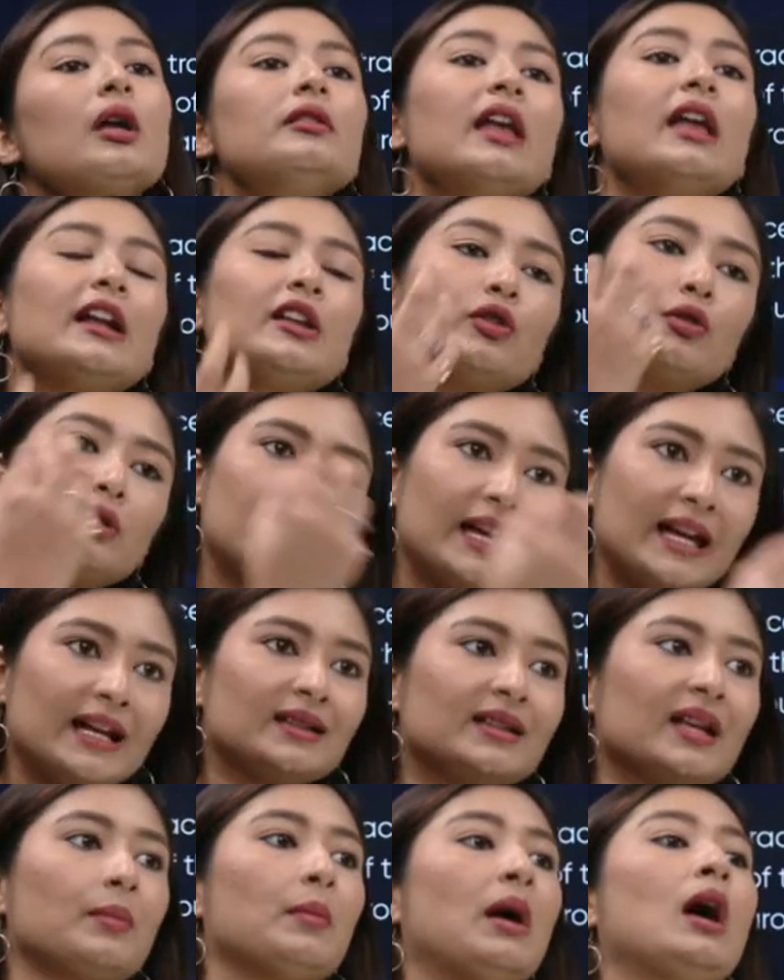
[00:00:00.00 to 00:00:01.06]
Then you
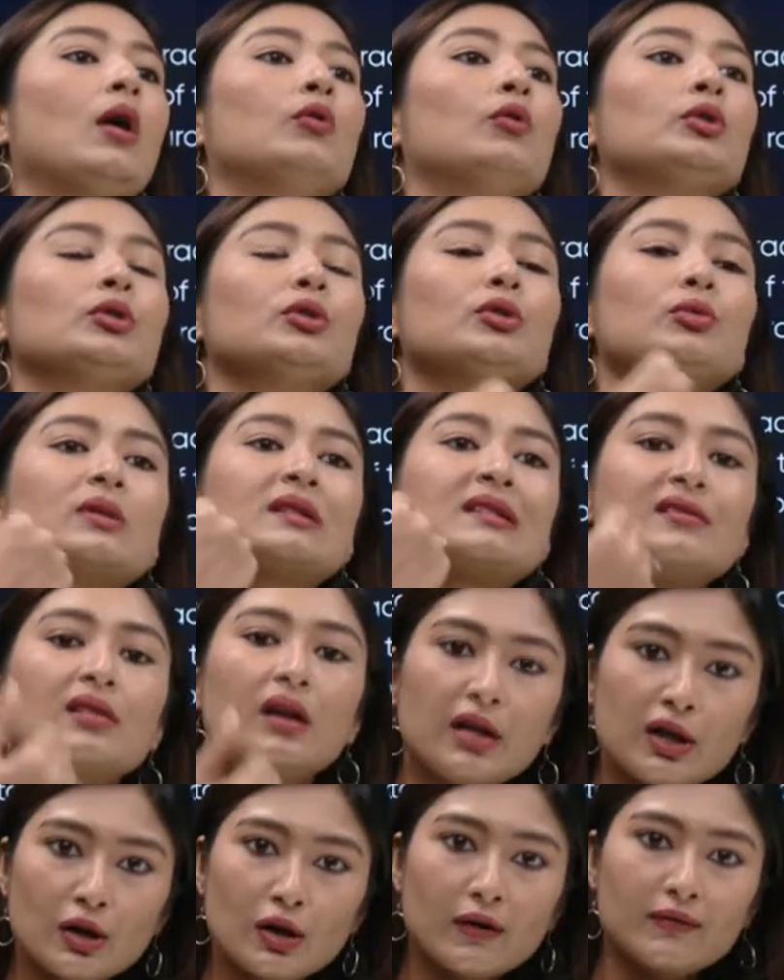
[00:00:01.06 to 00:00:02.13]
take them out, you do a
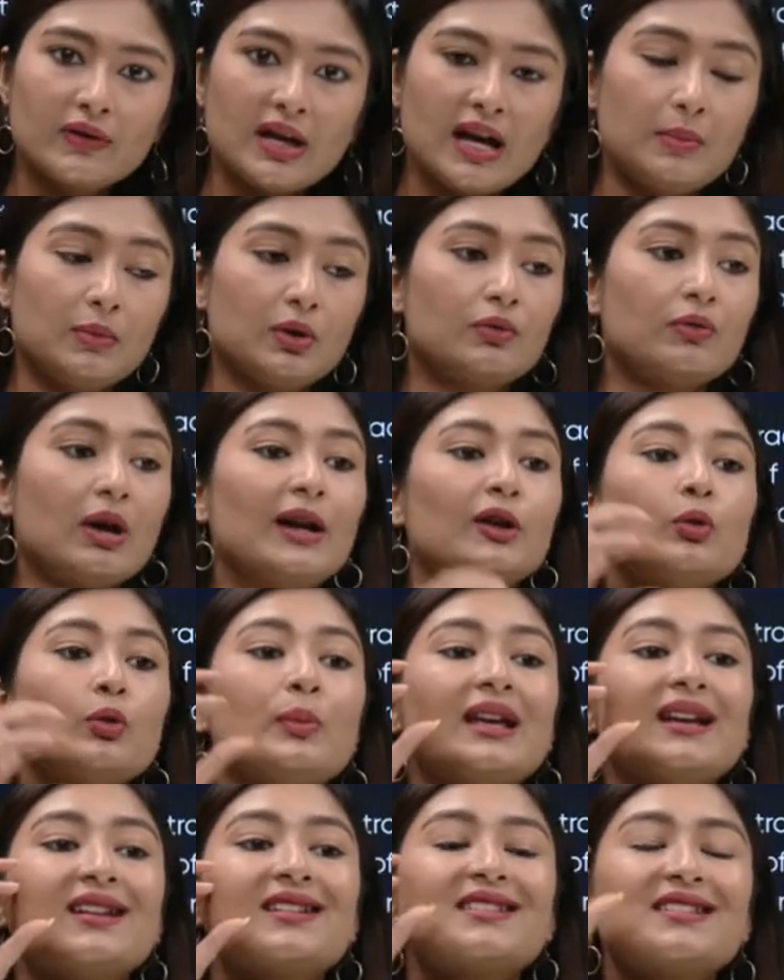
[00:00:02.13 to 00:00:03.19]
study of them, you try to
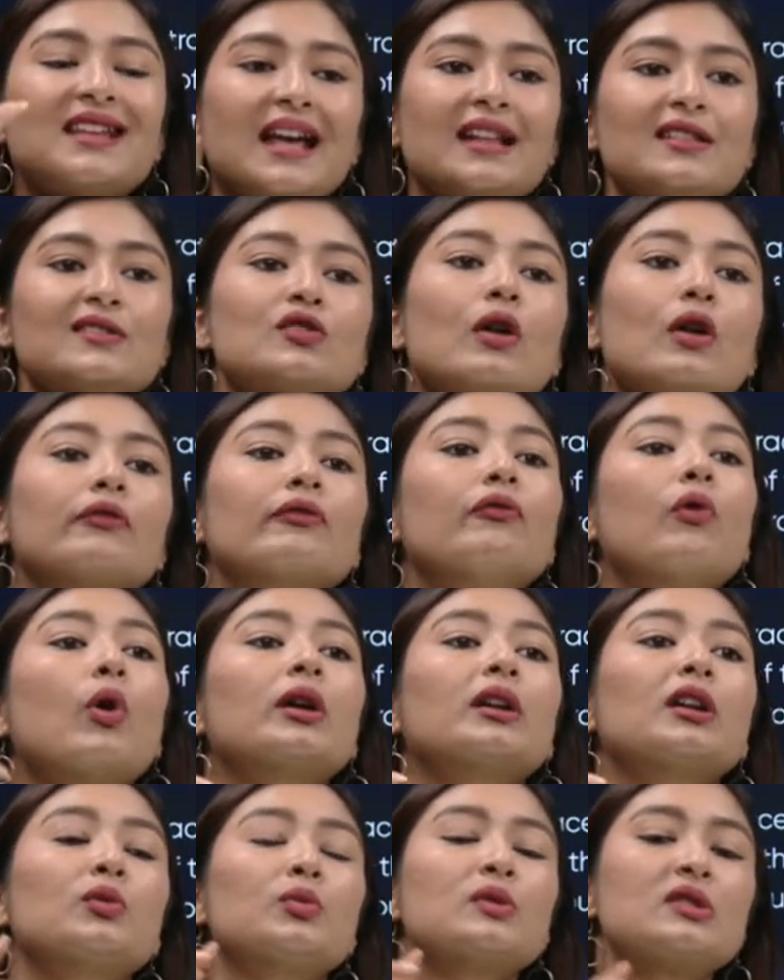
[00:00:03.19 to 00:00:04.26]
make sense of
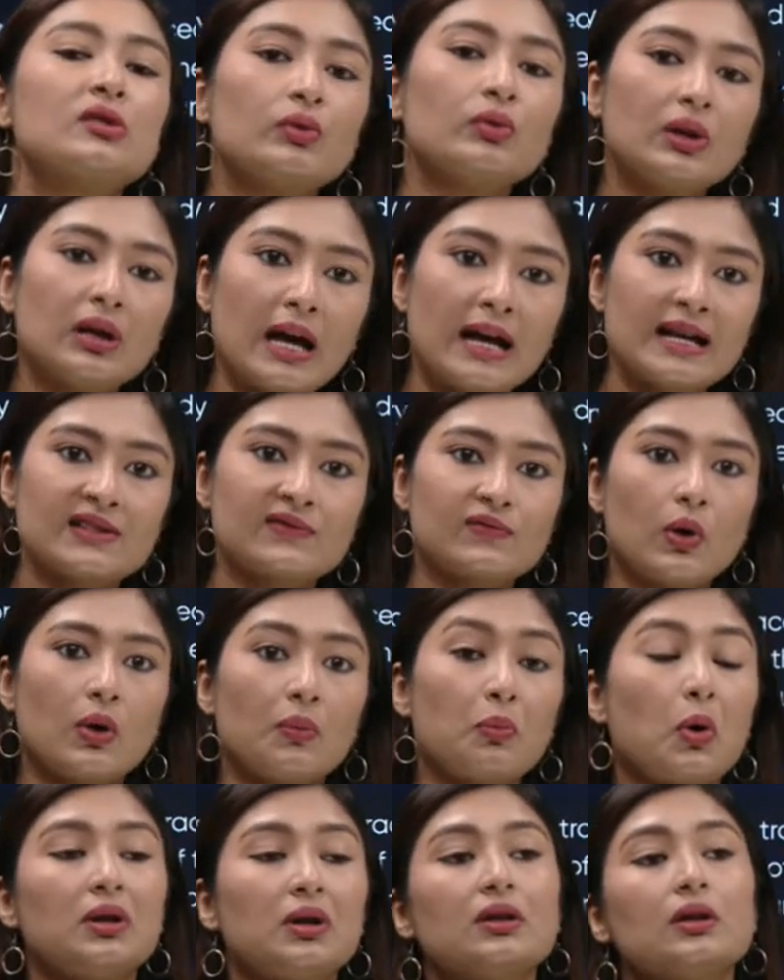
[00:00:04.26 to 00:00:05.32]
what it was utilized for,
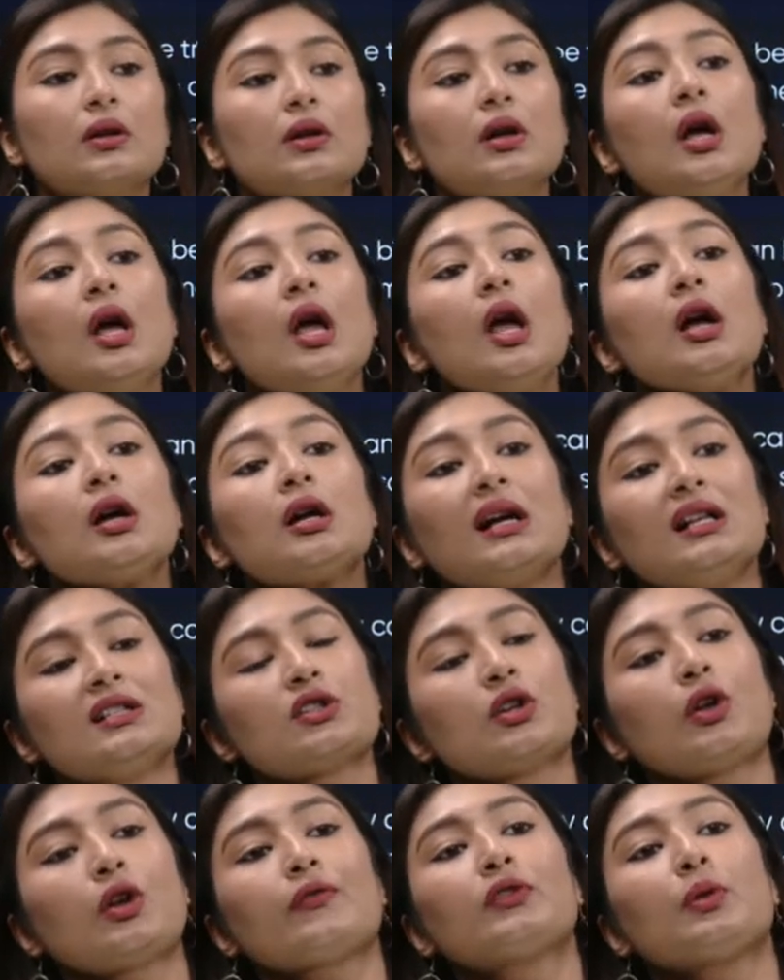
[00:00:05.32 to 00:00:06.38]
what the
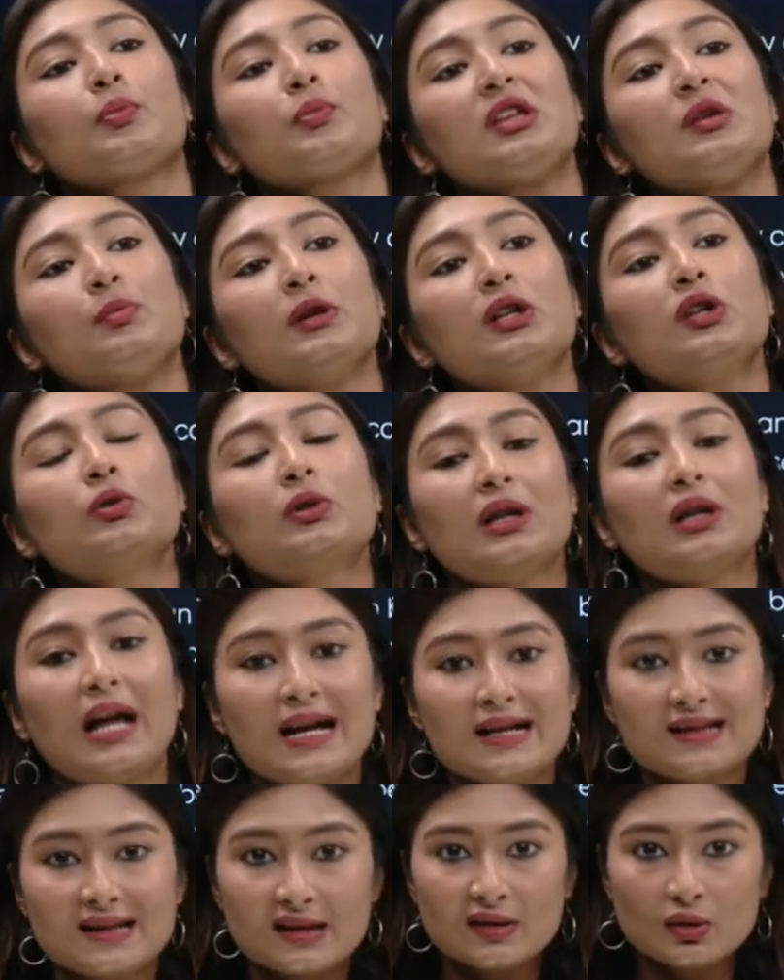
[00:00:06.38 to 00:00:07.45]
culture of the people
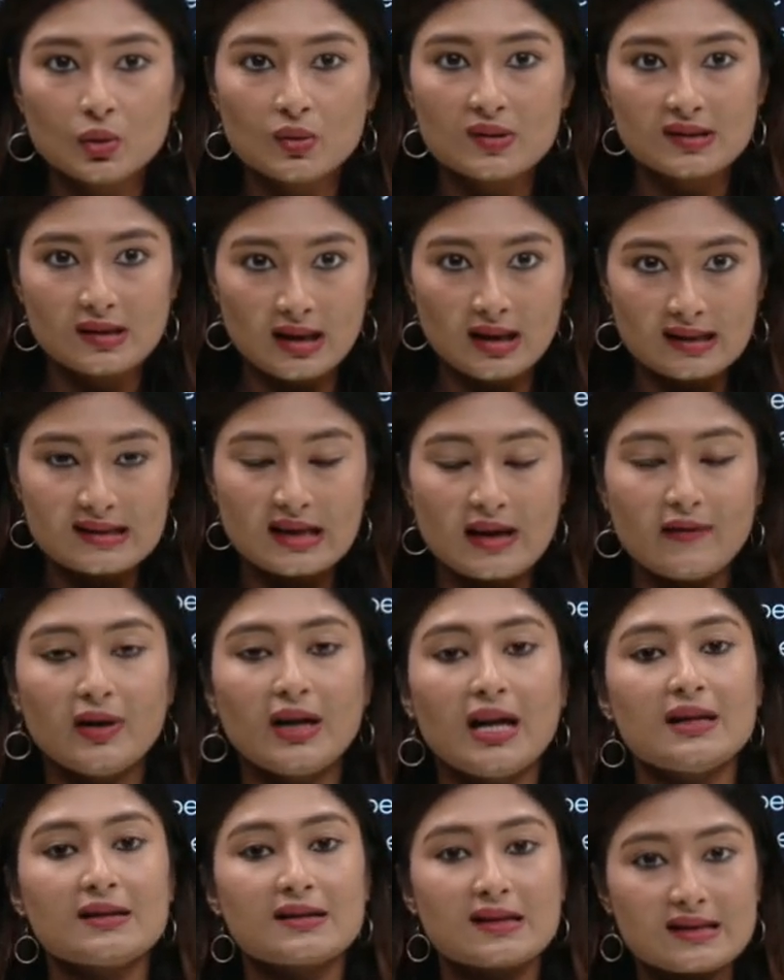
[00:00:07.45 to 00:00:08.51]
utilizing those things,
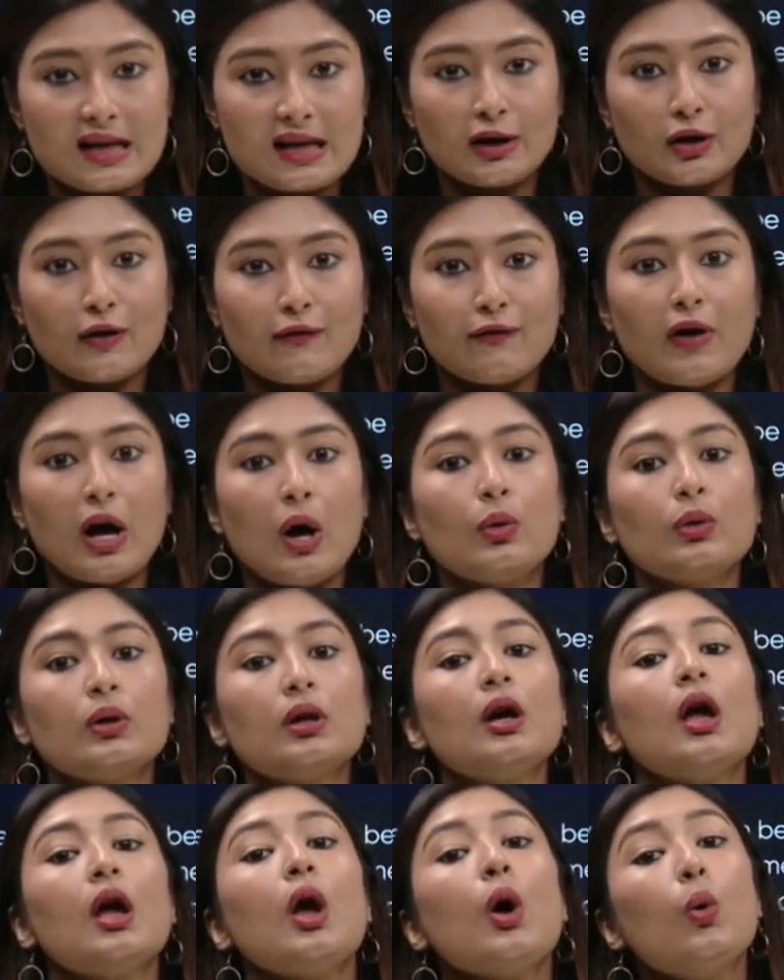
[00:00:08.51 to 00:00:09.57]
evidences that you
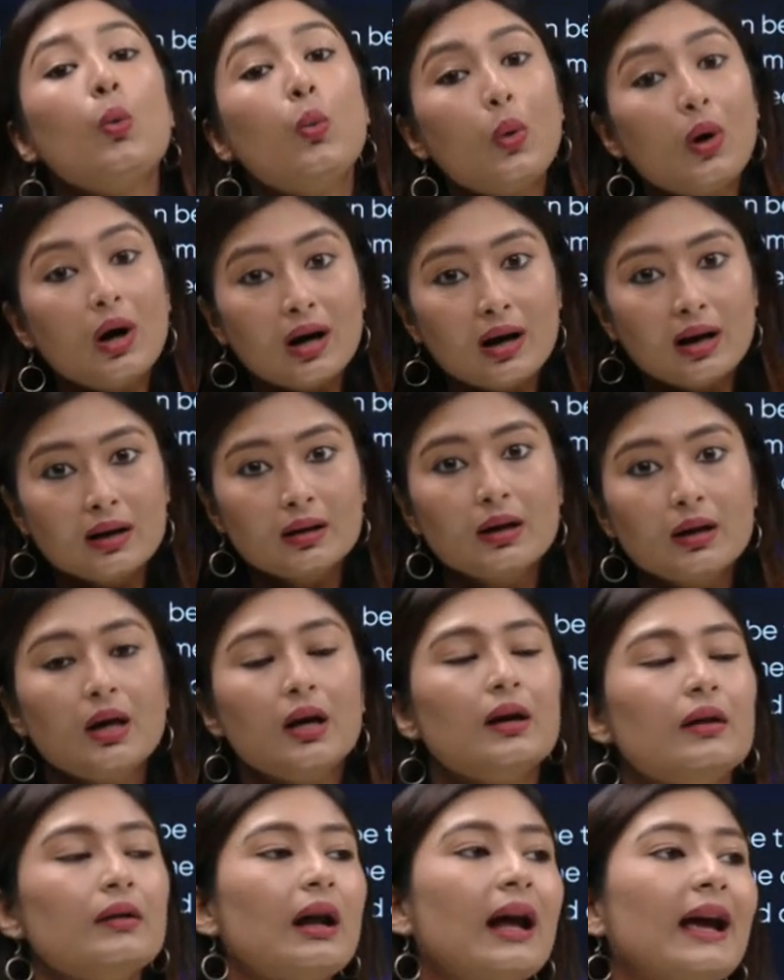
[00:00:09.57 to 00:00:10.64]
found were,
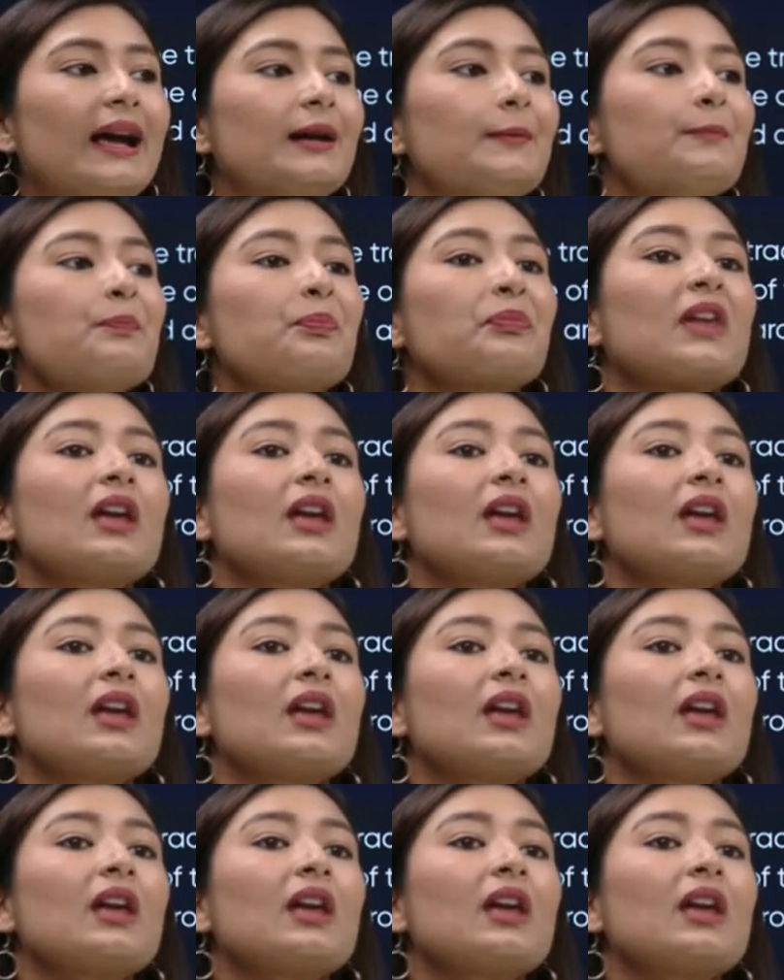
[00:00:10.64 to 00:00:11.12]
right?